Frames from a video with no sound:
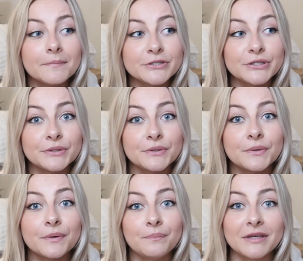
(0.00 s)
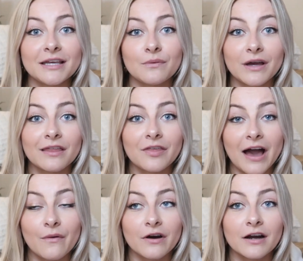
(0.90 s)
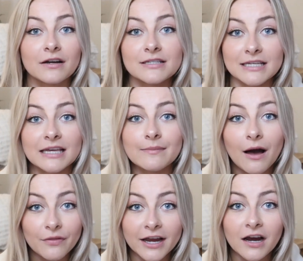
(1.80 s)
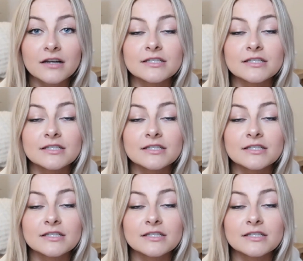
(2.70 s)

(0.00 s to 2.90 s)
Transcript: to be with our team out there.